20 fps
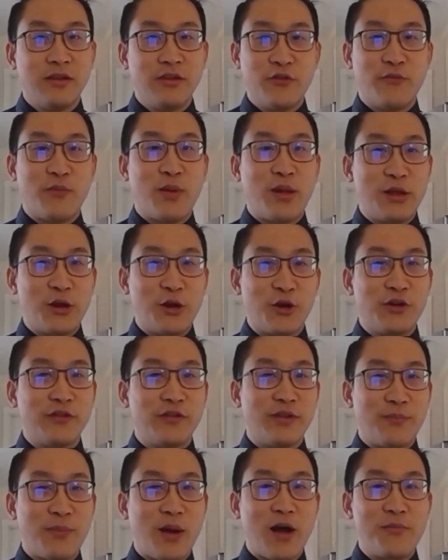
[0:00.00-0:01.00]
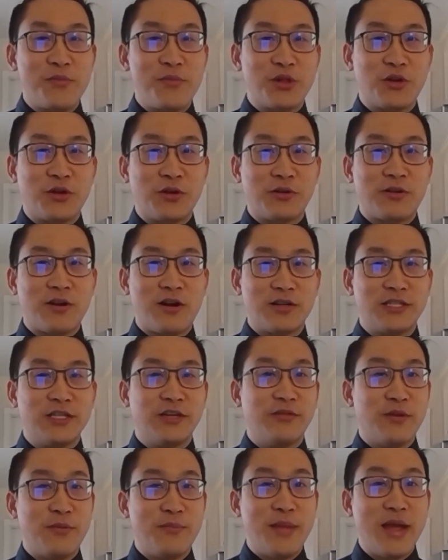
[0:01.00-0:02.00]
You've probably heard of the popular
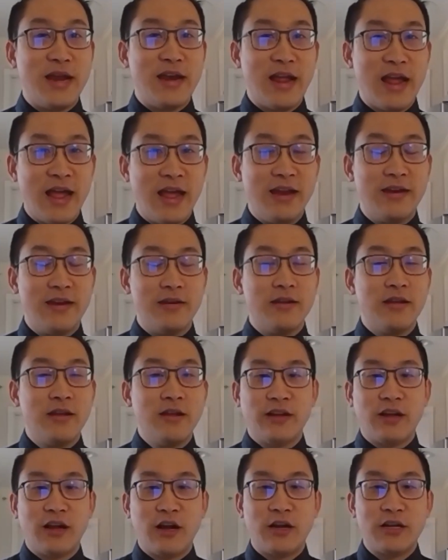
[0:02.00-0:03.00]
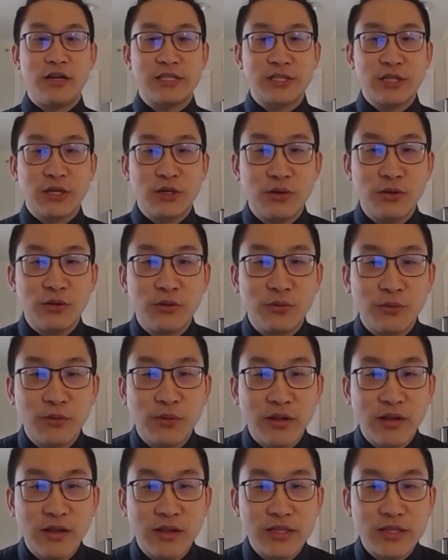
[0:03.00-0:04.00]
cocktail, the Manhattan. So
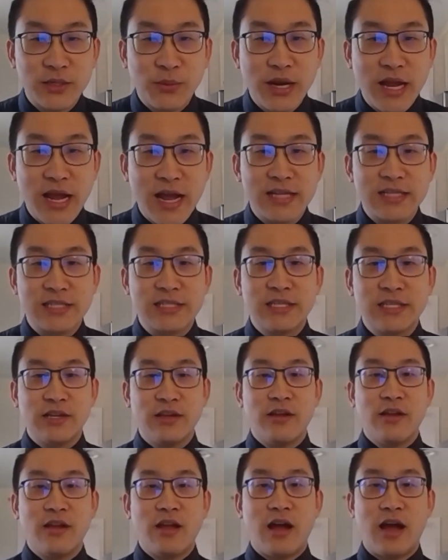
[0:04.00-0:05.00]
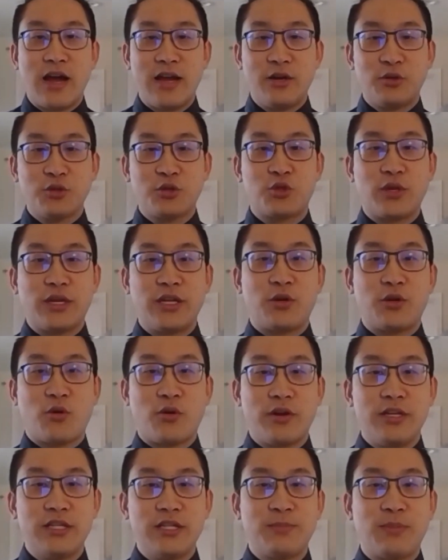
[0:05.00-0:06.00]
someone asked, I don't drink
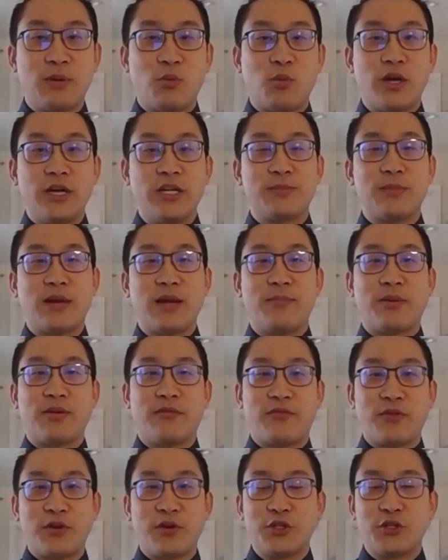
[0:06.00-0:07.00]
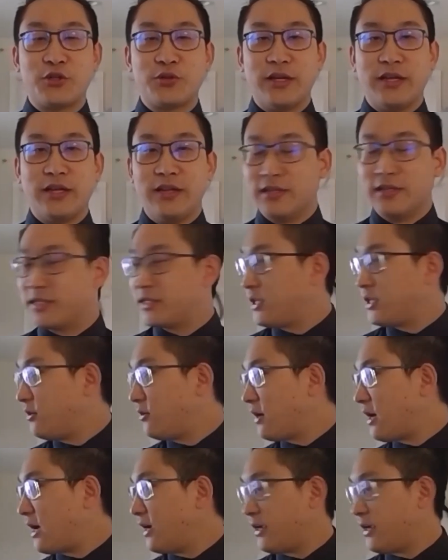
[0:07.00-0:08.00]
Gordon's, but what is my preferred gin?
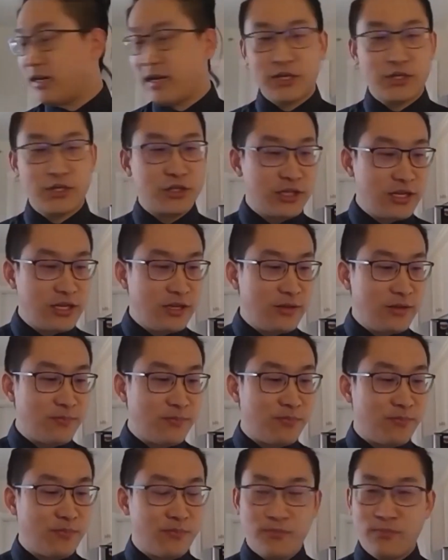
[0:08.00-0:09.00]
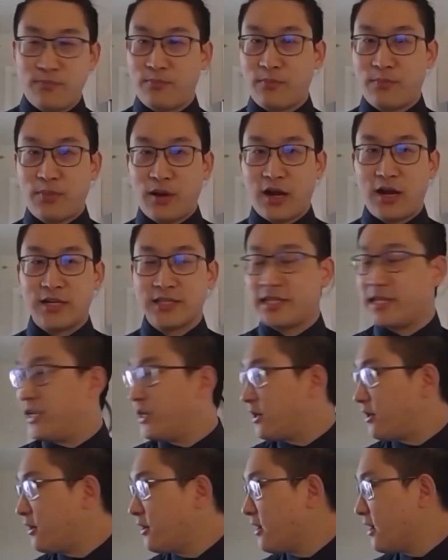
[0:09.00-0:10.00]
So I can actually pause
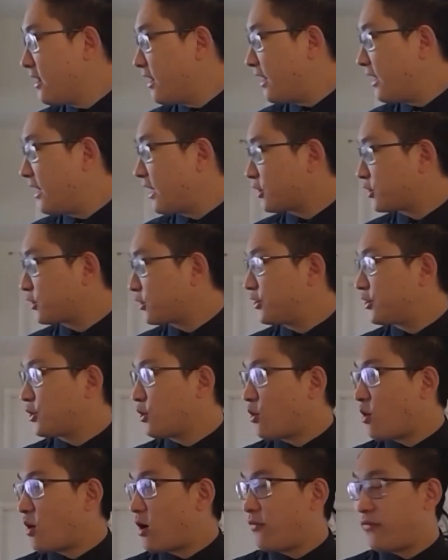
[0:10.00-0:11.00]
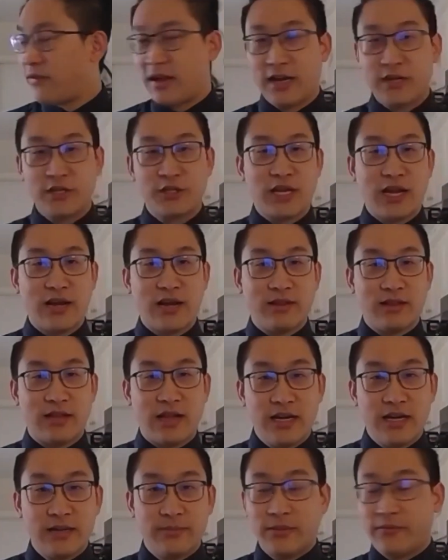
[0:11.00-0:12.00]
here and actually show off. I actually have a
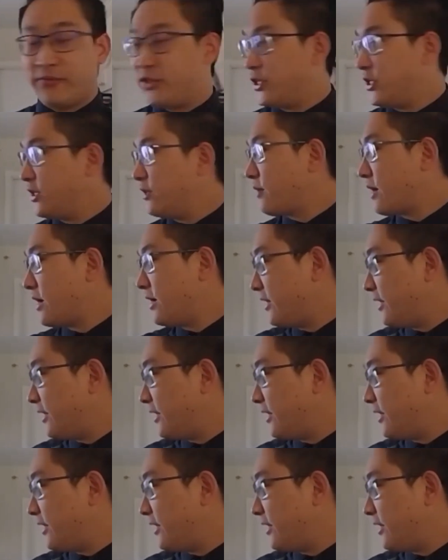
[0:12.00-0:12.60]
lineup of gin right